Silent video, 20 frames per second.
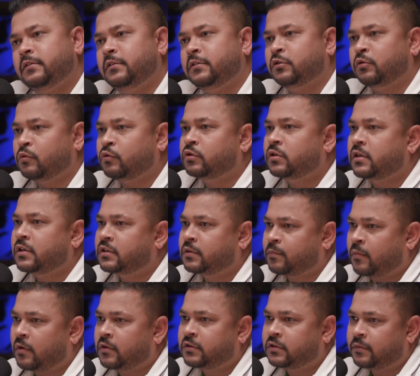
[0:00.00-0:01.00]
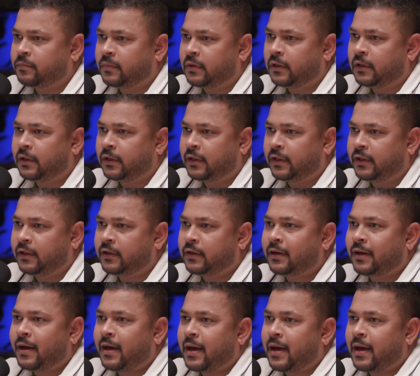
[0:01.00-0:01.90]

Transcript: the social responsibility